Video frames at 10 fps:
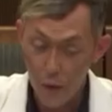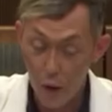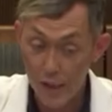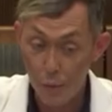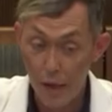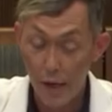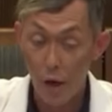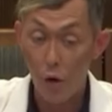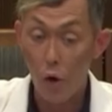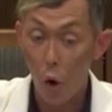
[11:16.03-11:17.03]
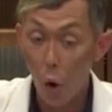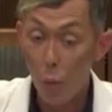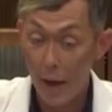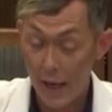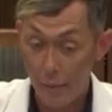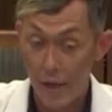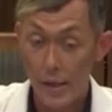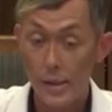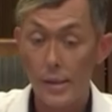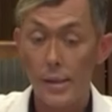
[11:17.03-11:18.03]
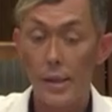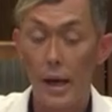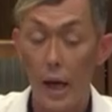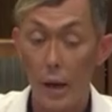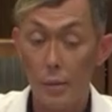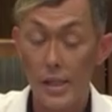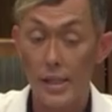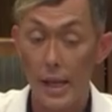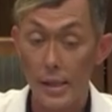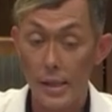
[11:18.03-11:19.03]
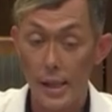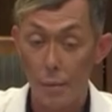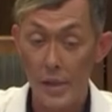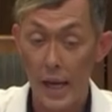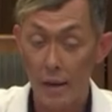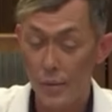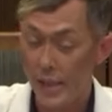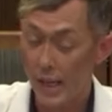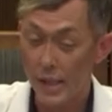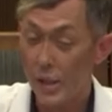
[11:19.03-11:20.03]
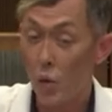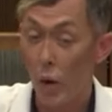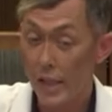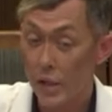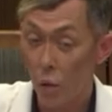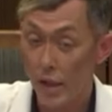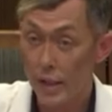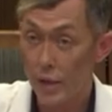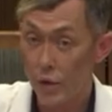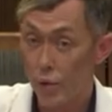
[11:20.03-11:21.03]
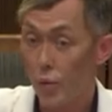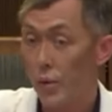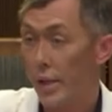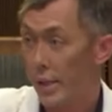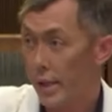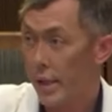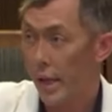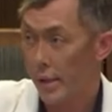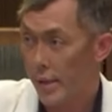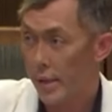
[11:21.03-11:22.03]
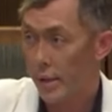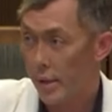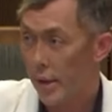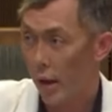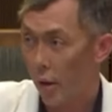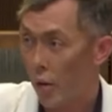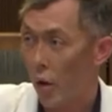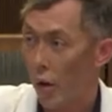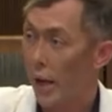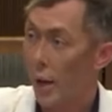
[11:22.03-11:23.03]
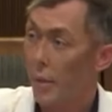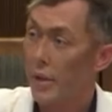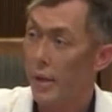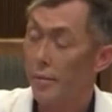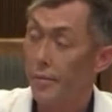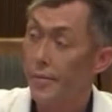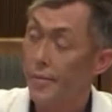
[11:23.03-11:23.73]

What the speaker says: There has been no payments since 2022, since the incident that occurred in Edmonton.